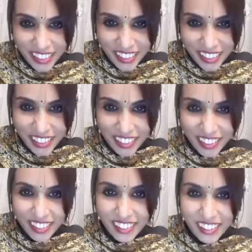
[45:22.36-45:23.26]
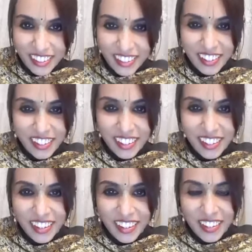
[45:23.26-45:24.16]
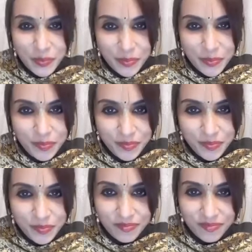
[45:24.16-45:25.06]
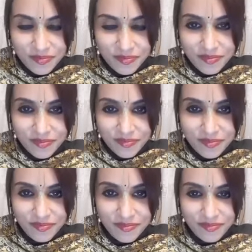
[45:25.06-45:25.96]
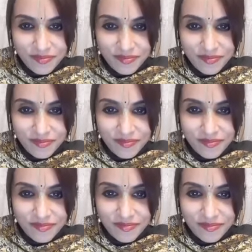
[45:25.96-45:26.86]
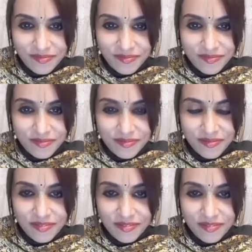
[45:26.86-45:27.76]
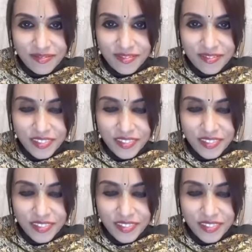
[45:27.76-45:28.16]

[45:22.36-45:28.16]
Nothing is said.